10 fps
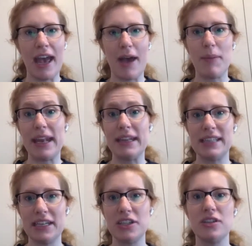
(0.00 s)
in
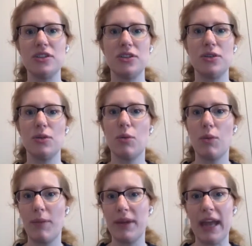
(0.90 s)
addition to
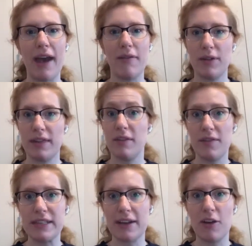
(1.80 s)
what we have with the
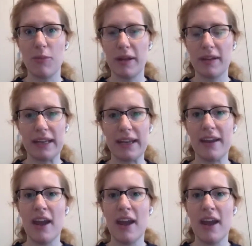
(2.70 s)
physical building,